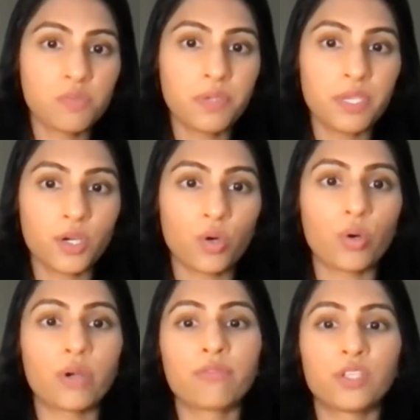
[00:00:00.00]
appear
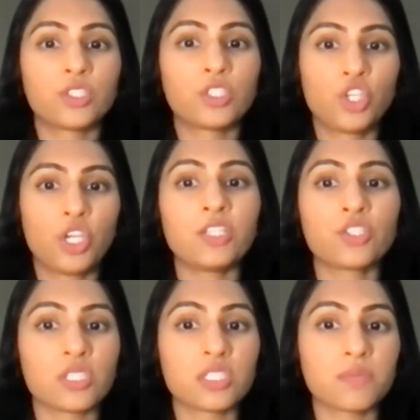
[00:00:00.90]
or if there's a change
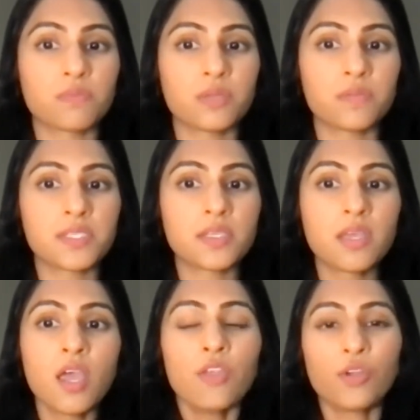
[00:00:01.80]
in symptoms.
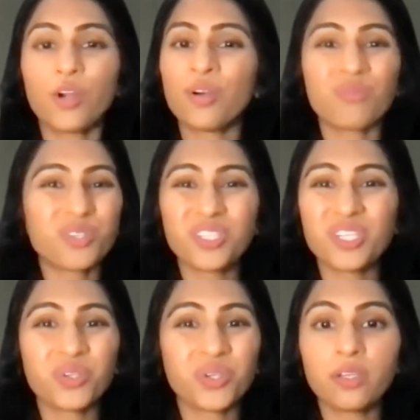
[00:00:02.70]
There aren't really
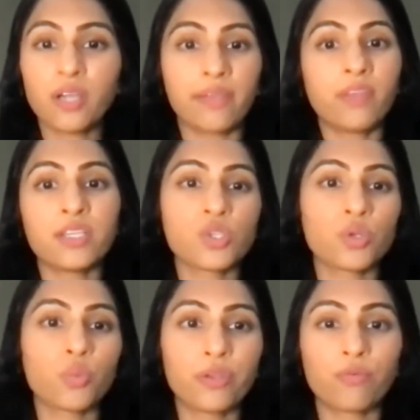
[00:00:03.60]
good guidelines on
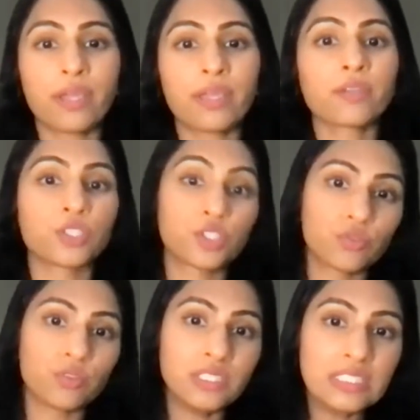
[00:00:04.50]
whether regular
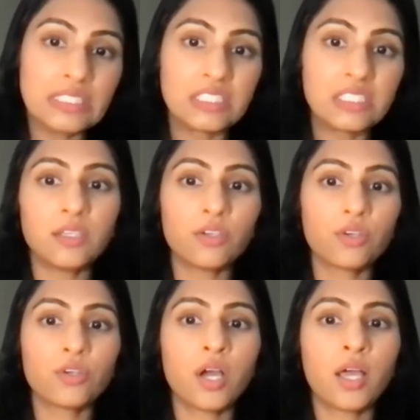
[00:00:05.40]
screening is needed or
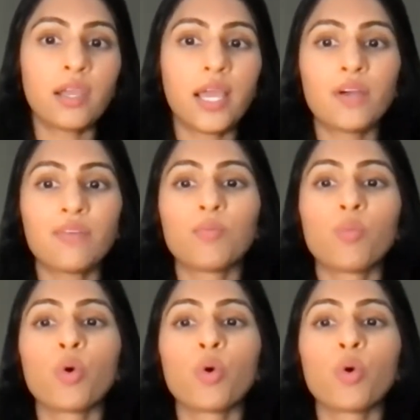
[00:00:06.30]
not. However,